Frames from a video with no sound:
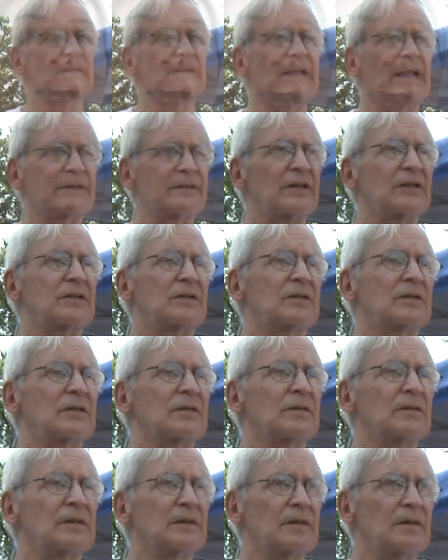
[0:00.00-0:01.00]
let the
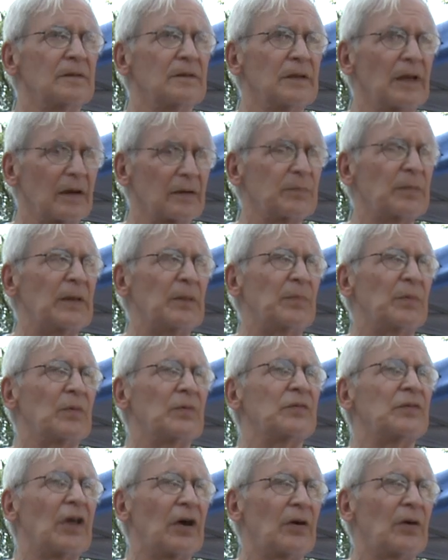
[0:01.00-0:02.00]
young people
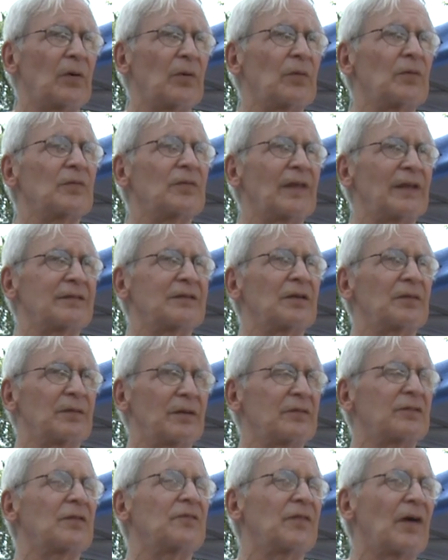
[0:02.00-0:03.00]
know that
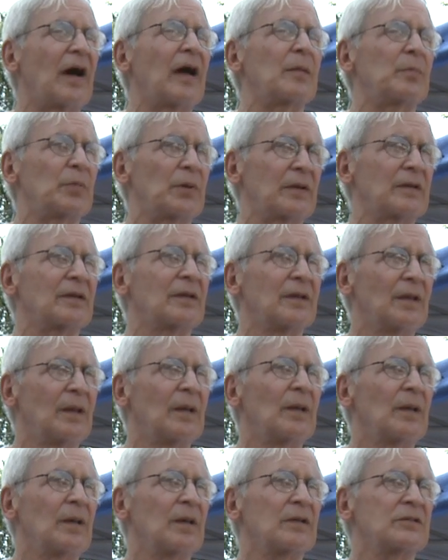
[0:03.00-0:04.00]
there is a vibrant
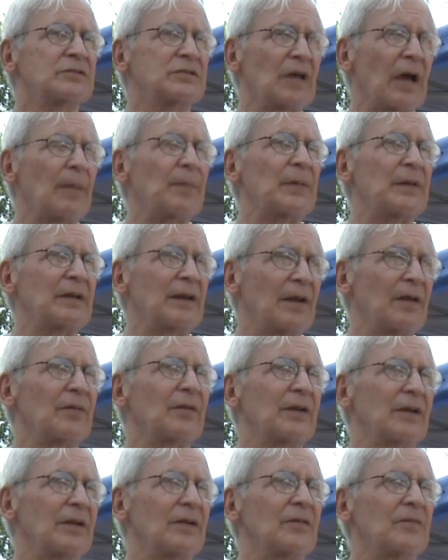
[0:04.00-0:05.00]
shopping
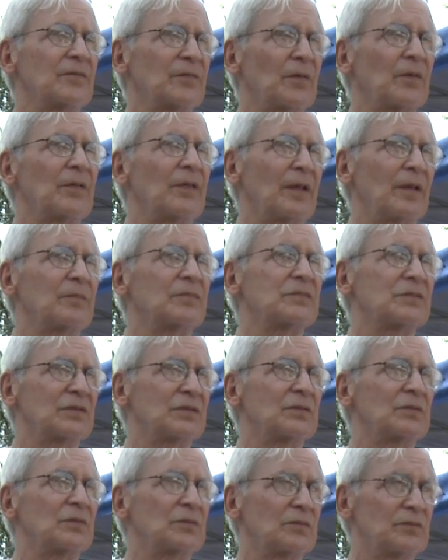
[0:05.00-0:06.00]
area for them
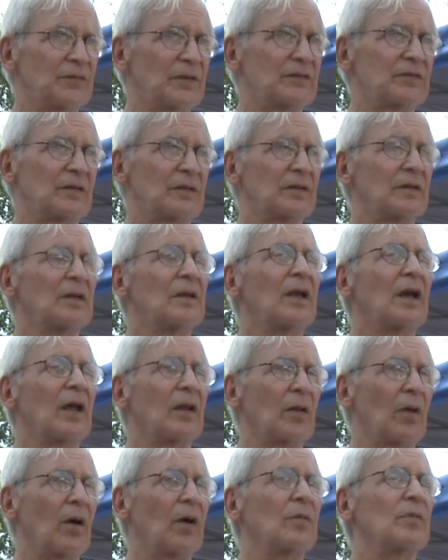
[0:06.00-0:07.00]
to visit,
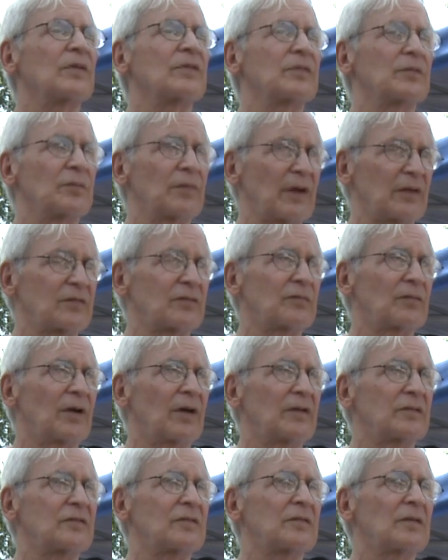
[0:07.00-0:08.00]
along with the
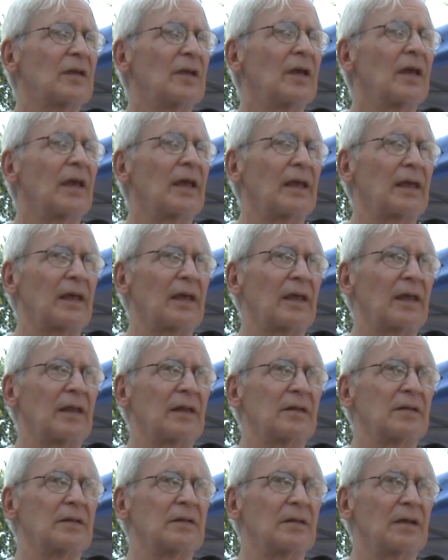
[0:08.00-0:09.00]
restaurants
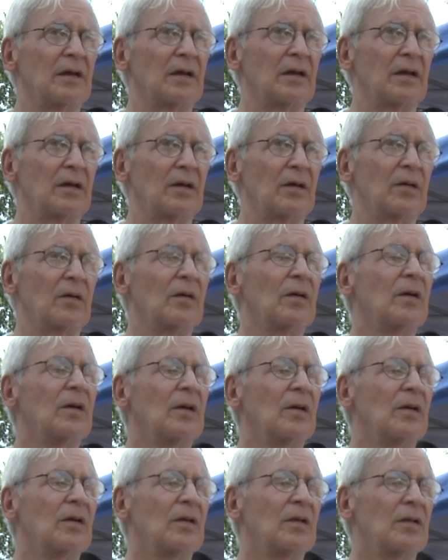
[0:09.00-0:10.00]
and uh,
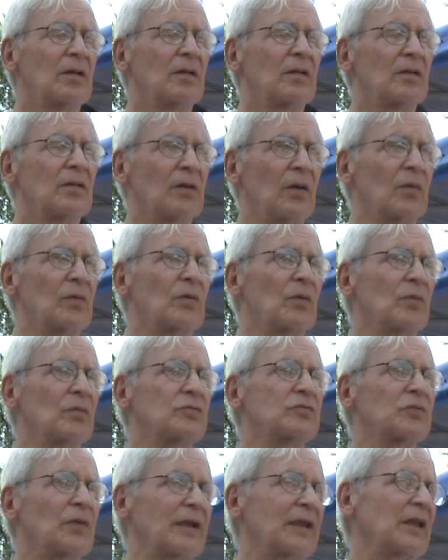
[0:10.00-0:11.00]
local
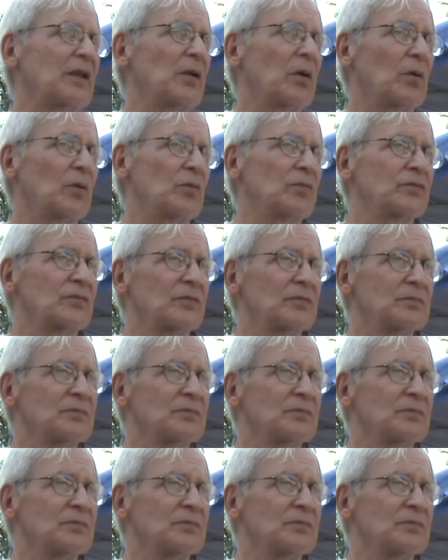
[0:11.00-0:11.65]
drinking holes.